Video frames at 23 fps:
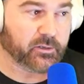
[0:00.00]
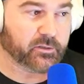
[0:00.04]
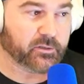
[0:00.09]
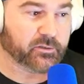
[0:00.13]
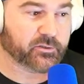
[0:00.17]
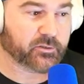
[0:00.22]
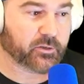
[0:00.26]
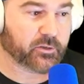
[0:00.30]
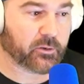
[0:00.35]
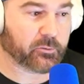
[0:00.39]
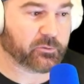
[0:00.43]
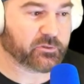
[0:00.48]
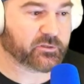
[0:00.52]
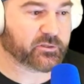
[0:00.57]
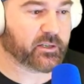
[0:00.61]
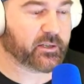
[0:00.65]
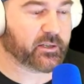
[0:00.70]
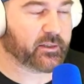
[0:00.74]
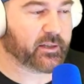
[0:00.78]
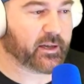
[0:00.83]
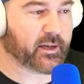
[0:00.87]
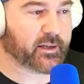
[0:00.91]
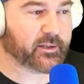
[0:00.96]
So I would say
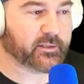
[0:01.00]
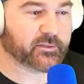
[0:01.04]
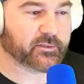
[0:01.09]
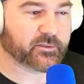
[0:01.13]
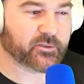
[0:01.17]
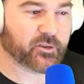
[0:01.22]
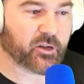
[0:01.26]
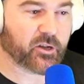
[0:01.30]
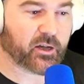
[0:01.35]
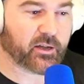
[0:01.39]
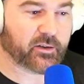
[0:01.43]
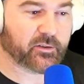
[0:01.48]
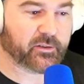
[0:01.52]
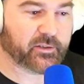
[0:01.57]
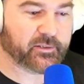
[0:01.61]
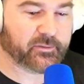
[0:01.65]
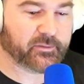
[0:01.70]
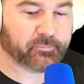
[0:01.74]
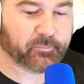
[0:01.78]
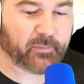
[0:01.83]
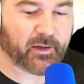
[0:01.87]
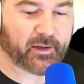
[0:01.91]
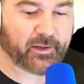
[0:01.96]
that is not in
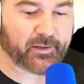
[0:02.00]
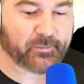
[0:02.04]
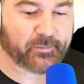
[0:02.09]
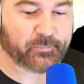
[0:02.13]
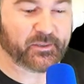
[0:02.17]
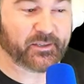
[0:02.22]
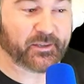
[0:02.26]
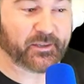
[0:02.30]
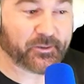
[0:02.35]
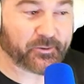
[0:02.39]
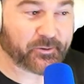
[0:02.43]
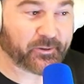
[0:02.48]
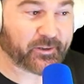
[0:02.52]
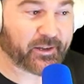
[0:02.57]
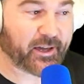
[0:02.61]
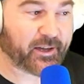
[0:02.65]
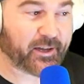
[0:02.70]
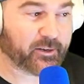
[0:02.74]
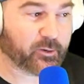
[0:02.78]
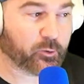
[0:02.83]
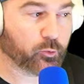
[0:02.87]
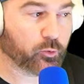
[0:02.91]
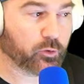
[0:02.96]
my beginner
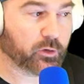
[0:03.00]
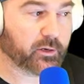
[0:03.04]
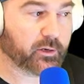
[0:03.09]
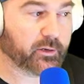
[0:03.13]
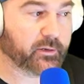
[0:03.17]
category,